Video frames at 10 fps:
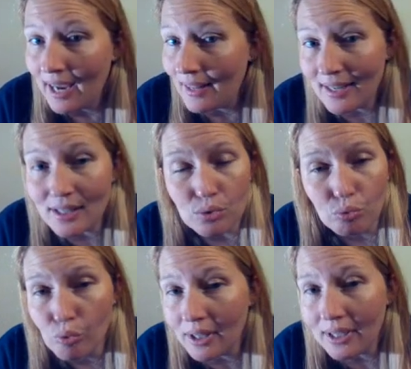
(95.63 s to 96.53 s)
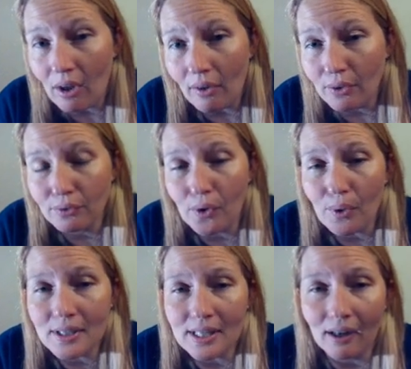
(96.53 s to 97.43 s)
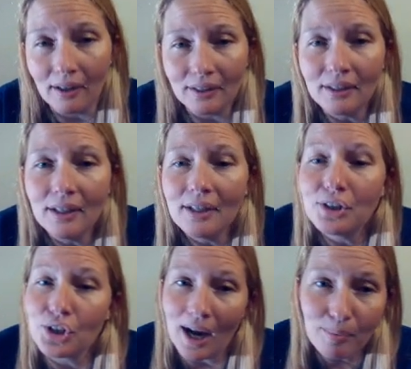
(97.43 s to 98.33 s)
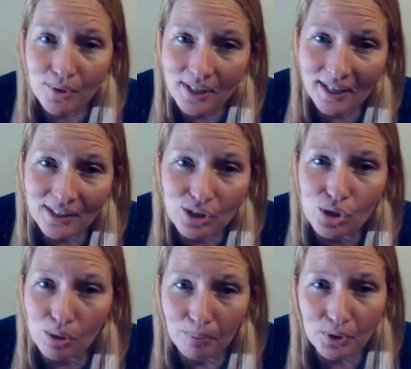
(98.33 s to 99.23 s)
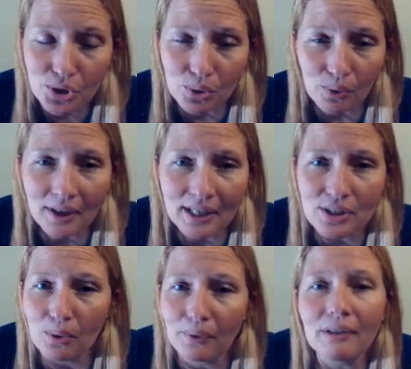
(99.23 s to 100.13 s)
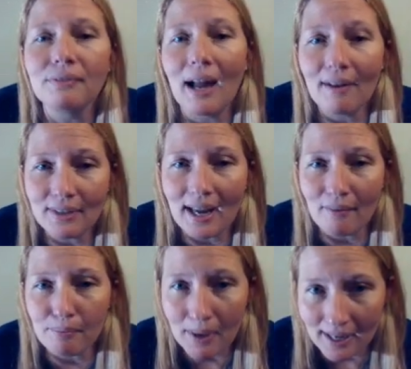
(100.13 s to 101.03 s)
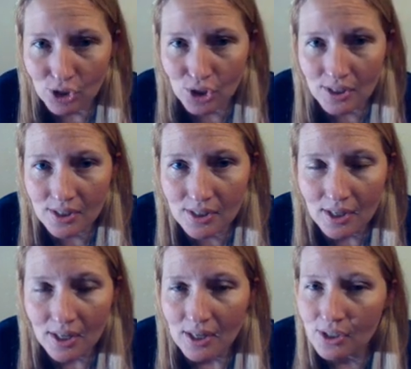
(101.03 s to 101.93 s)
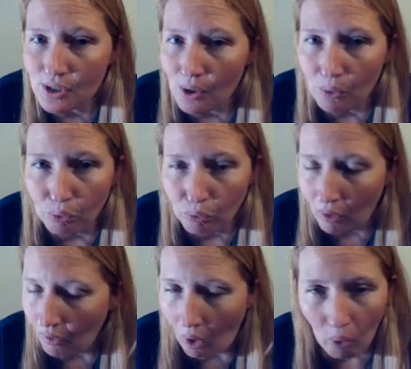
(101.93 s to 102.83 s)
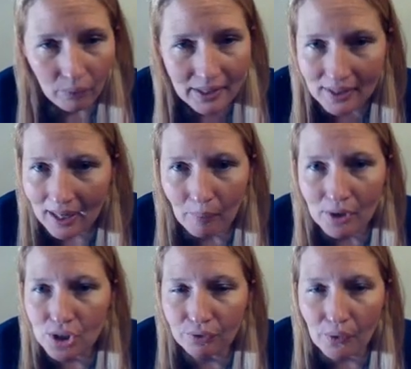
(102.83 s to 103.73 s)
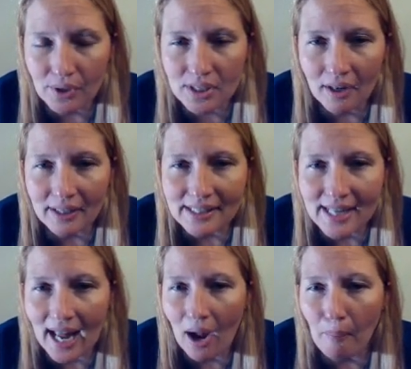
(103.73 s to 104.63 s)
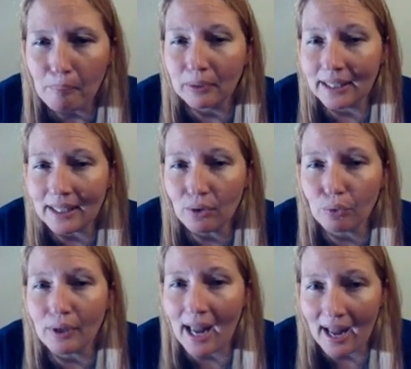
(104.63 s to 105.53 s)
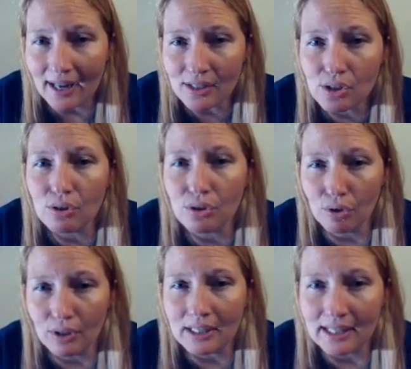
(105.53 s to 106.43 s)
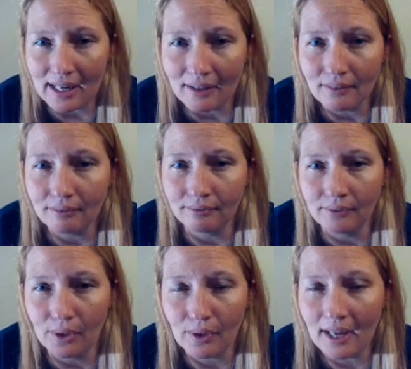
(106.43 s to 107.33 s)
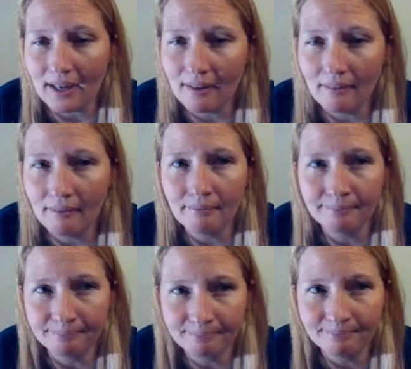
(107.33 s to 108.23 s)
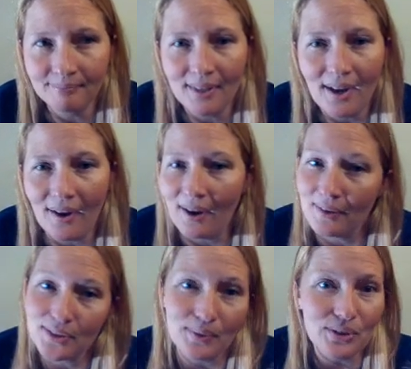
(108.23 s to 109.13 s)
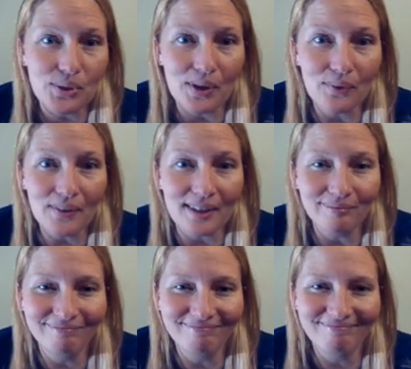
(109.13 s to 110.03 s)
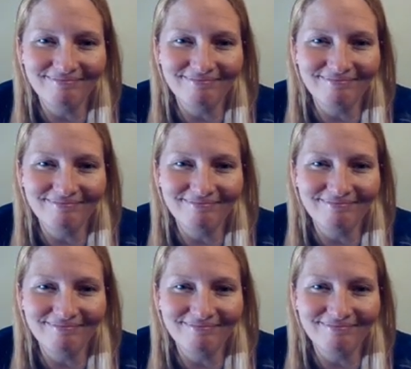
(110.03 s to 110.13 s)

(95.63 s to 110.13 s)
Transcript: And that is really all you're focusing on. Chapter 10 is super short. It's only five and a half pages. So only thing I want you to focus on is how Blink reacts to Dirty Dan. Okay? All right, so enjoy the reading.